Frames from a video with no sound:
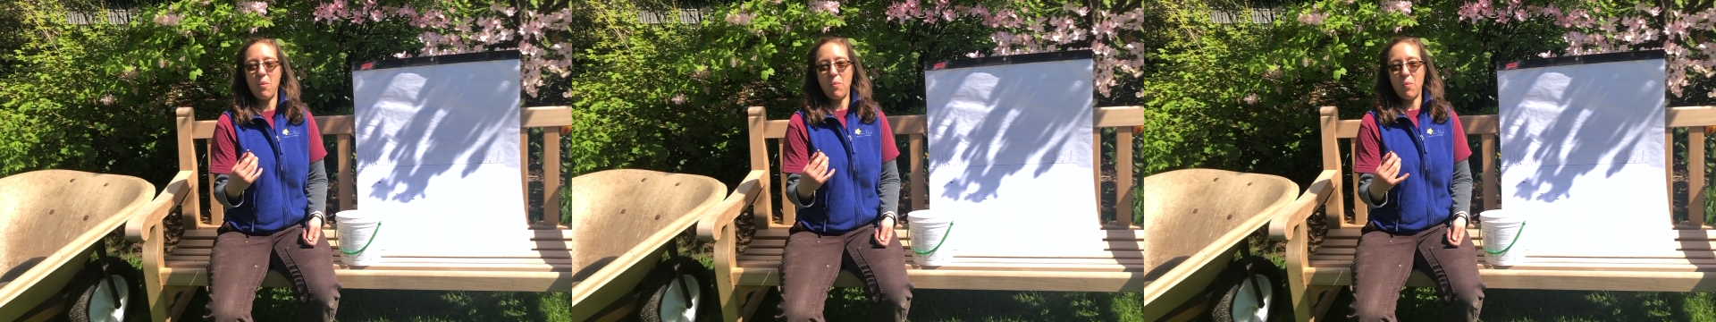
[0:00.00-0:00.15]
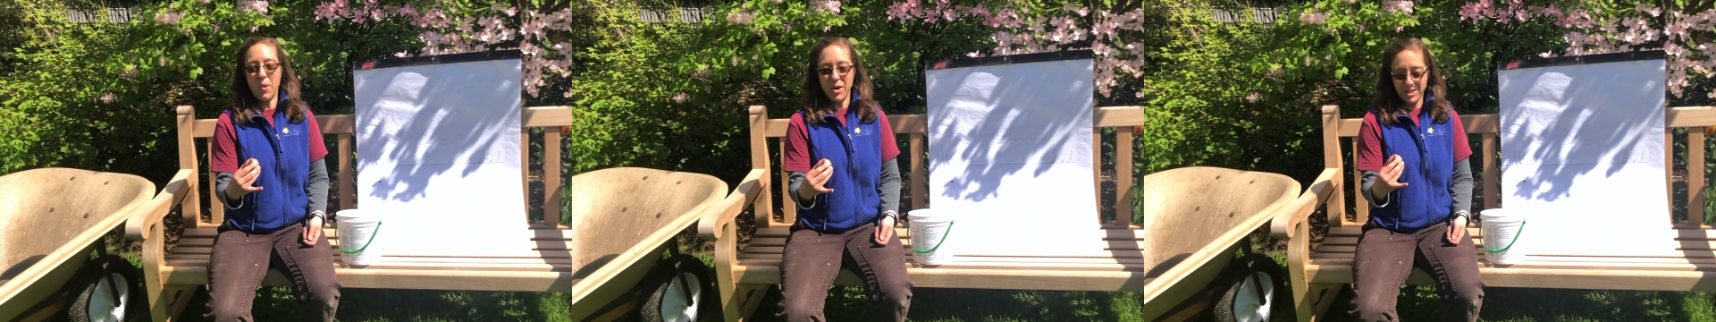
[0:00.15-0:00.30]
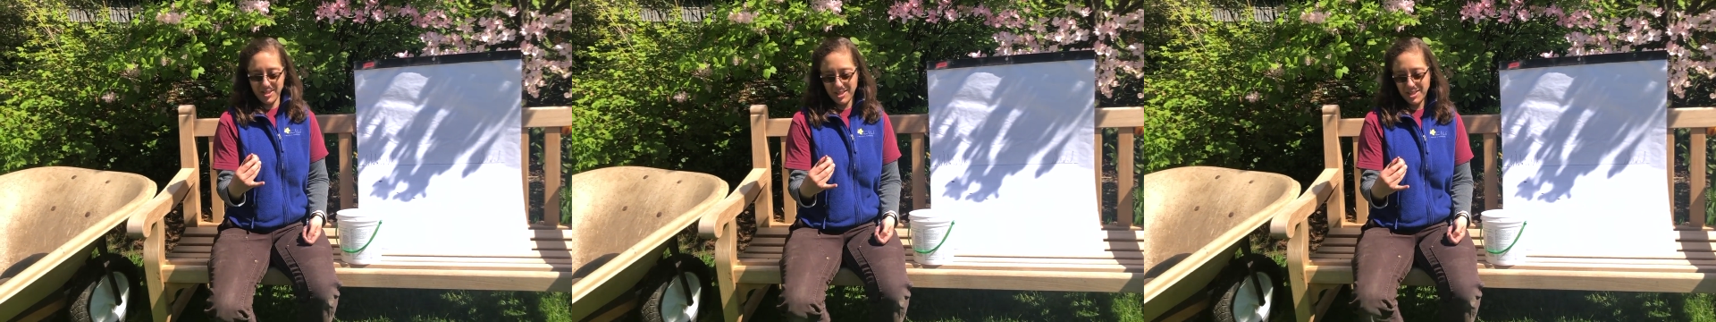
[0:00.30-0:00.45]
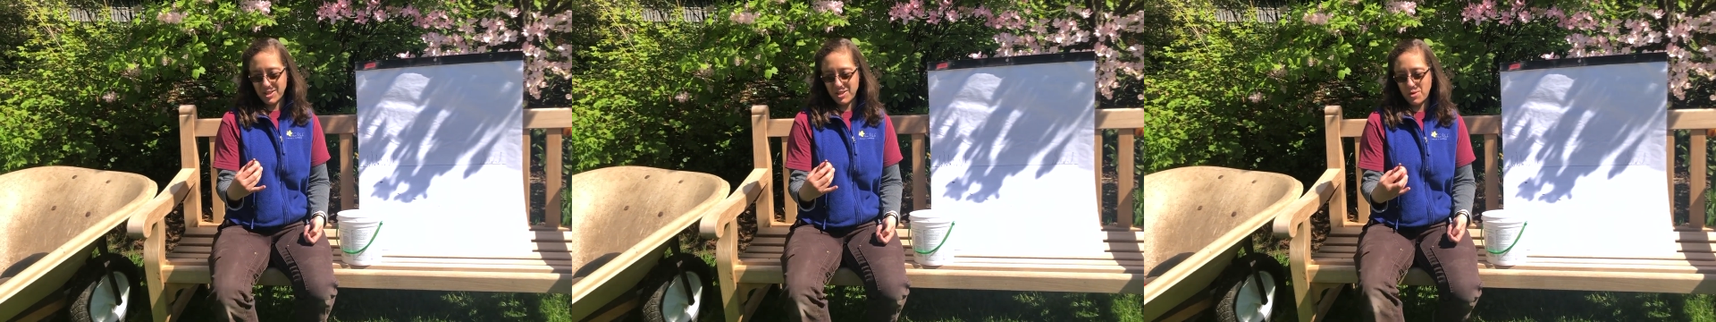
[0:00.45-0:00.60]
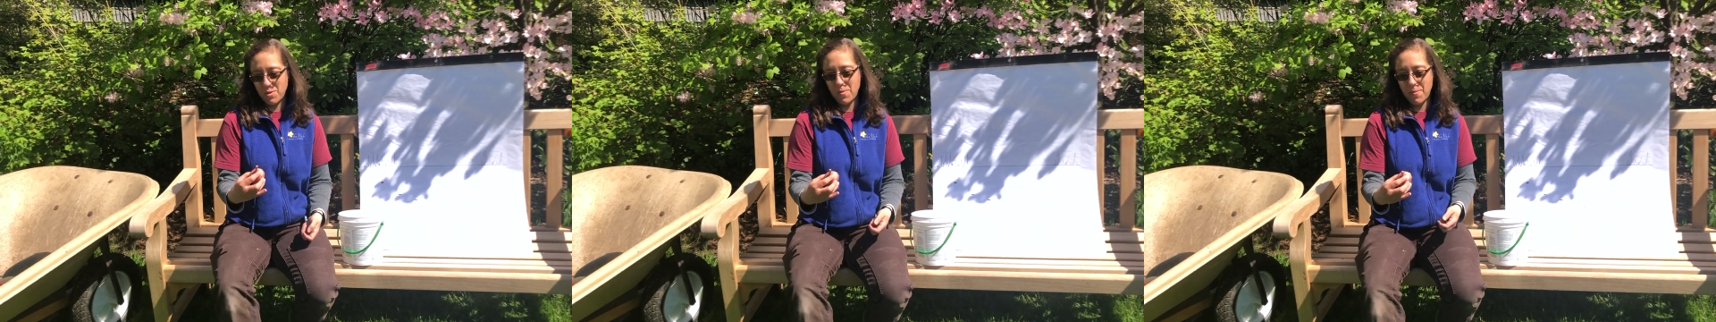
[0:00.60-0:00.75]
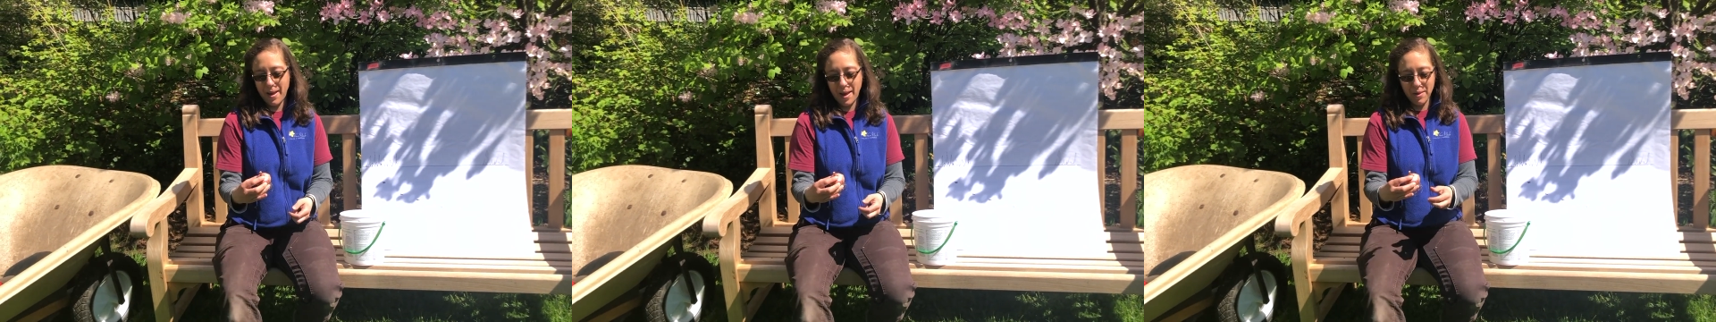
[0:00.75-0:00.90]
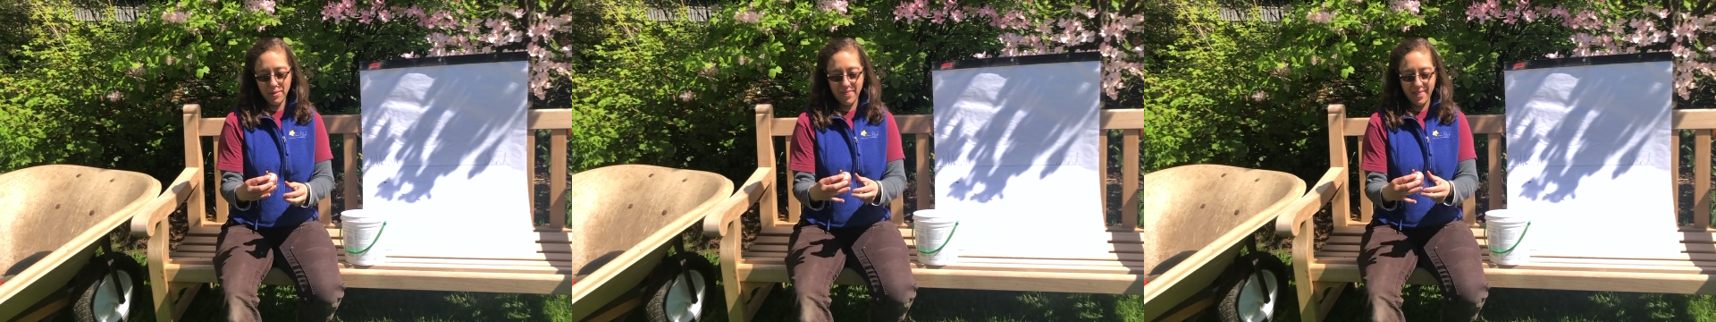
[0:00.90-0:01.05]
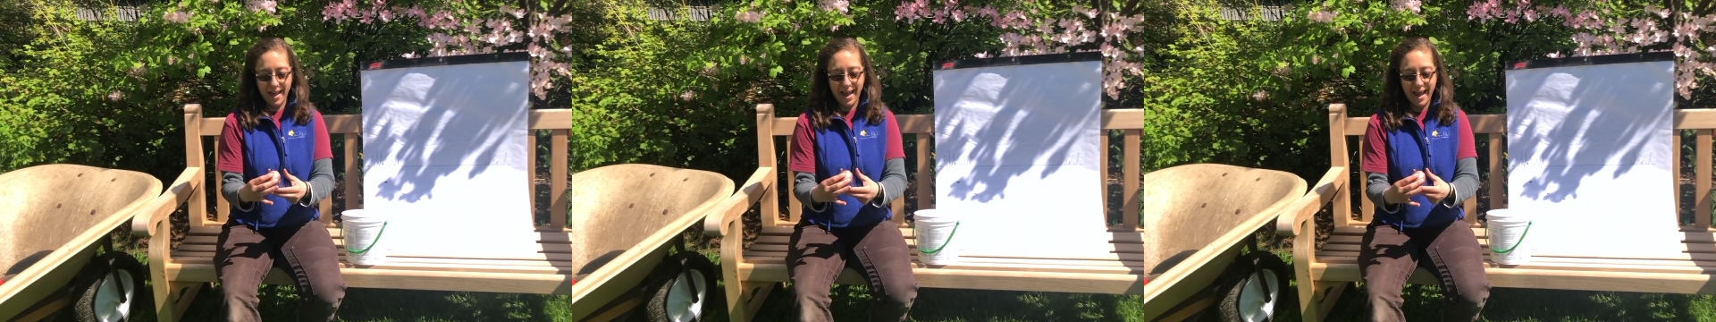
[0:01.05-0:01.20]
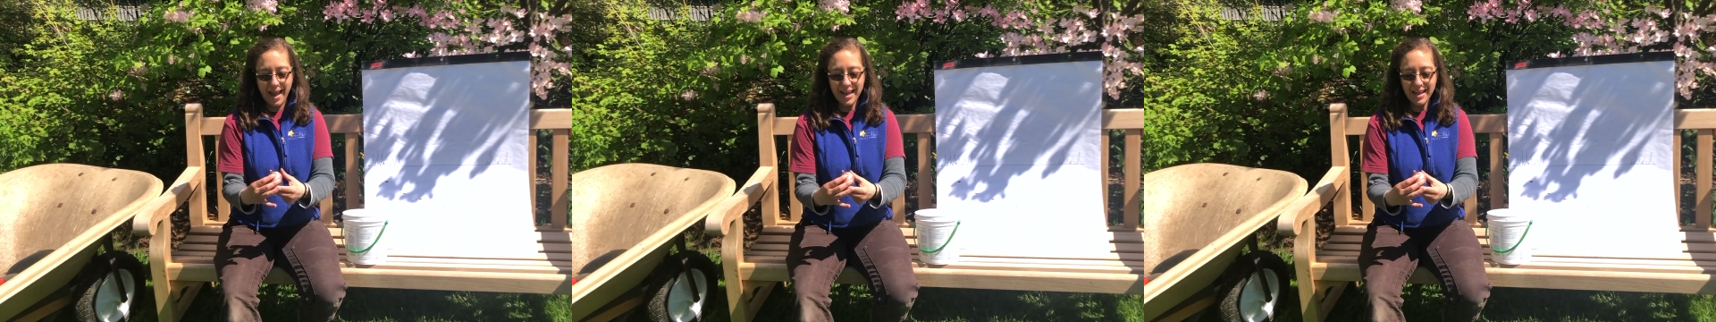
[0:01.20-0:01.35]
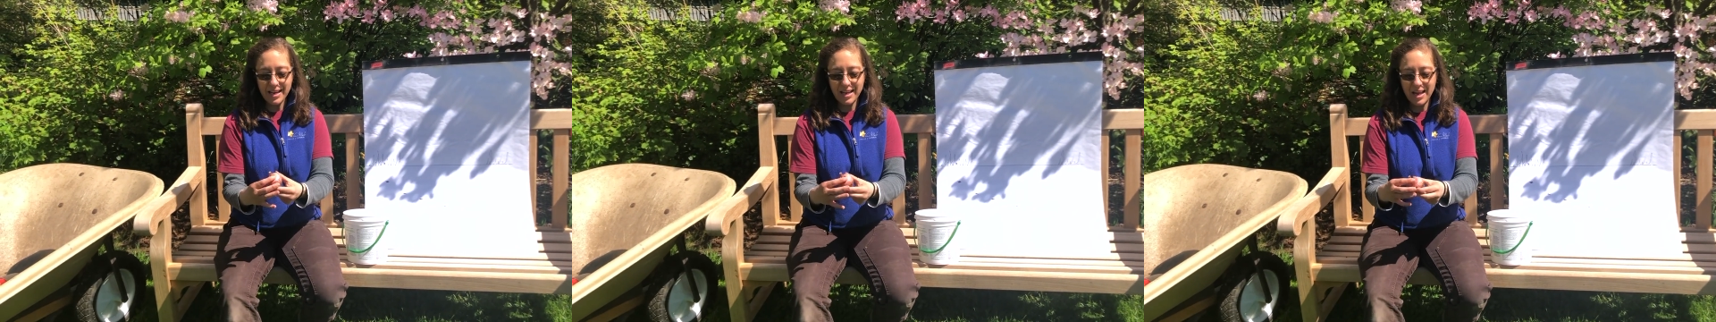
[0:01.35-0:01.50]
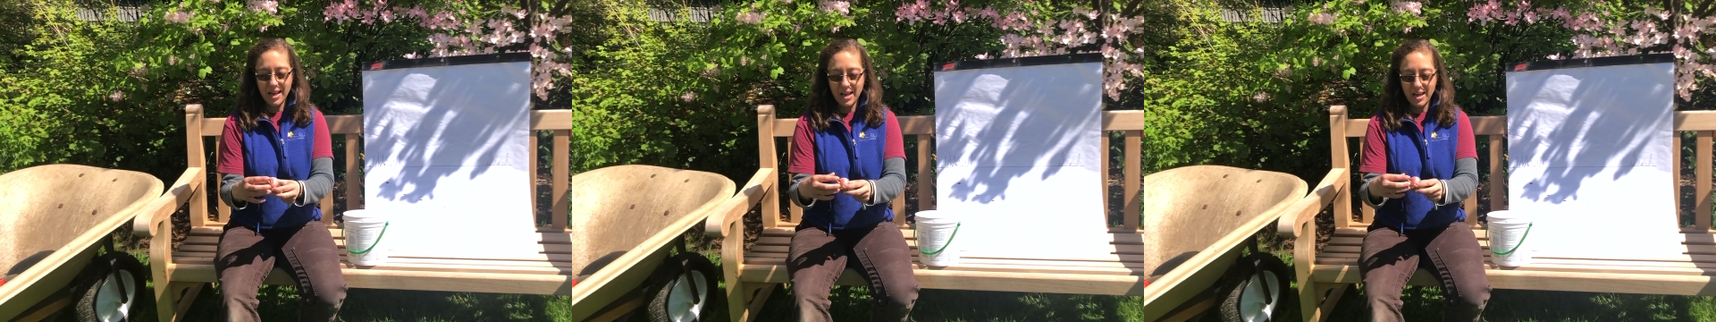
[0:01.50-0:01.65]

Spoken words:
what to do about that,